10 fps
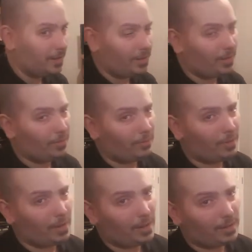You
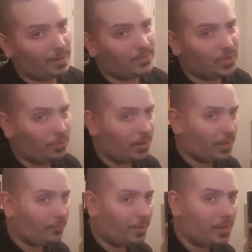know, I love shooting
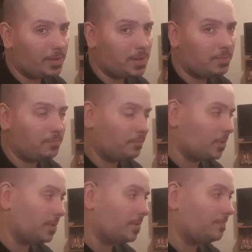other guns,
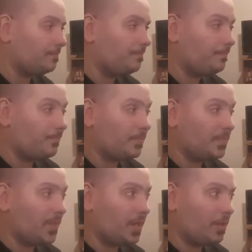but
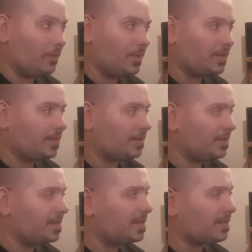you know,
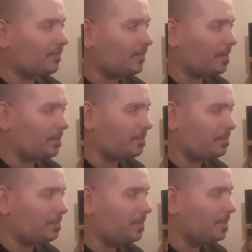this is a
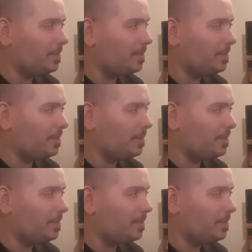fun